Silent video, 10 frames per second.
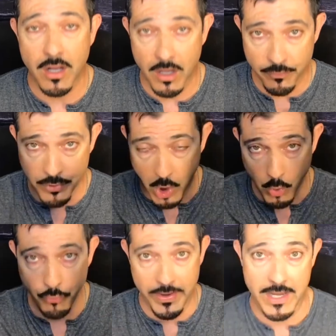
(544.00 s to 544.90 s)
of
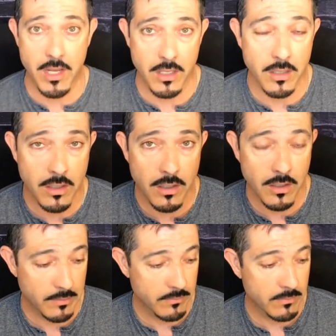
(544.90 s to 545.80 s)
COVID,
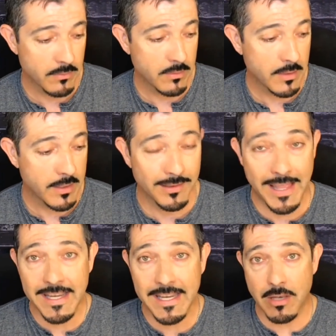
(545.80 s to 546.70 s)

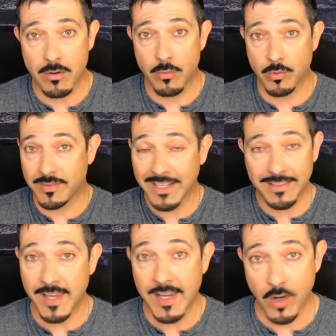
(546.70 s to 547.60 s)
letting it
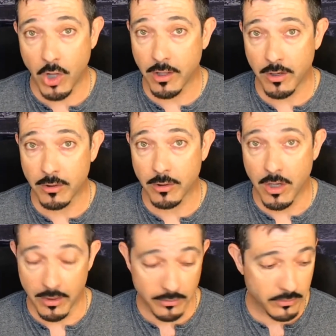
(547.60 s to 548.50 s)
dictate all our
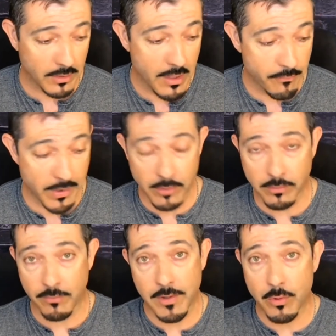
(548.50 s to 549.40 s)
laws. For
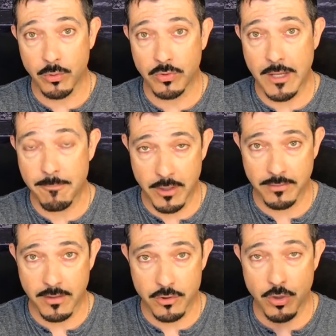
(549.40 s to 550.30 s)
those of you who said
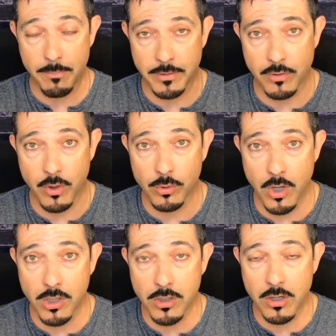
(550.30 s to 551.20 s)
President Trump is no
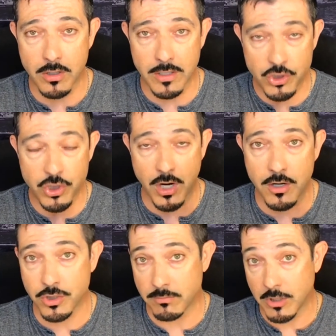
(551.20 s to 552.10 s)
longer in
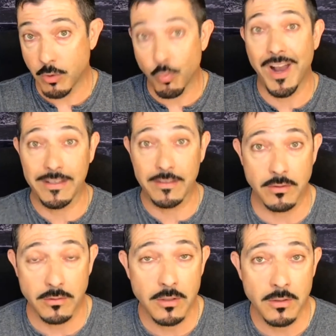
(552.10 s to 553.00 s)
charge, you're
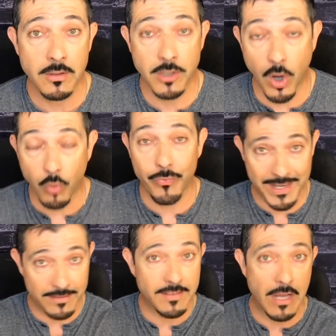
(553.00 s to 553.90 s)
right.
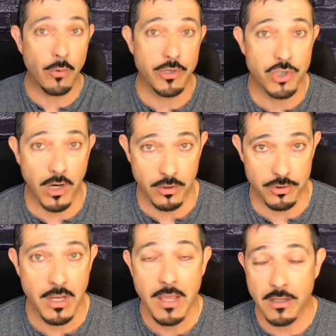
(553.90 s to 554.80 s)
COVID is now in
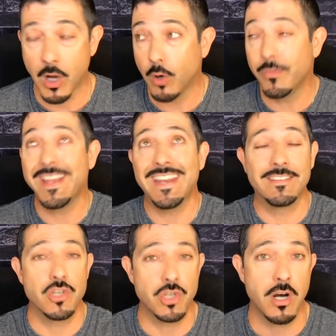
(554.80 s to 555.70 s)
charge. COVID
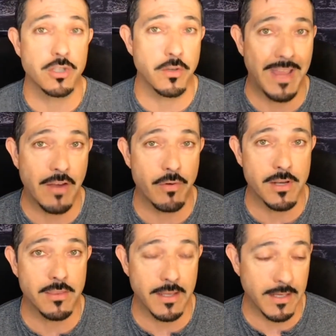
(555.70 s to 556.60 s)
is in charge of
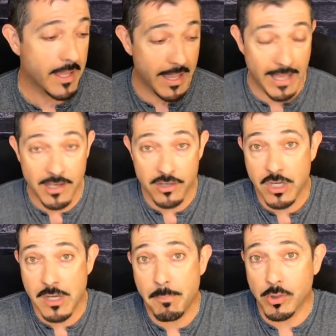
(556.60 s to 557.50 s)
everything, and the
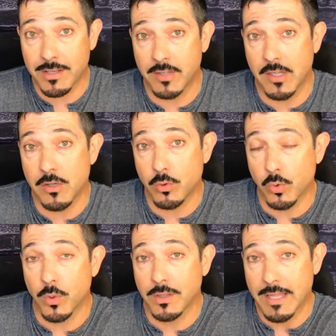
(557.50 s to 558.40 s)
sheeple continue
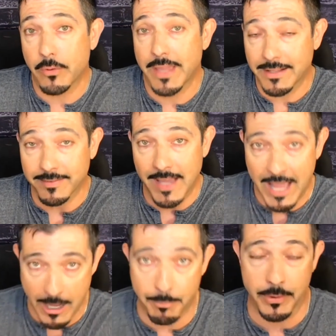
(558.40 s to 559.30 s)
to allow that to
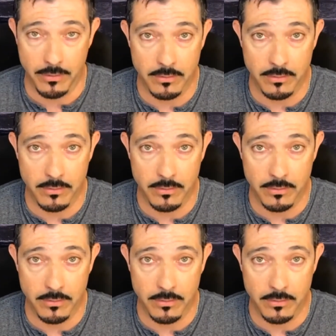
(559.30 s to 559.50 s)
happen.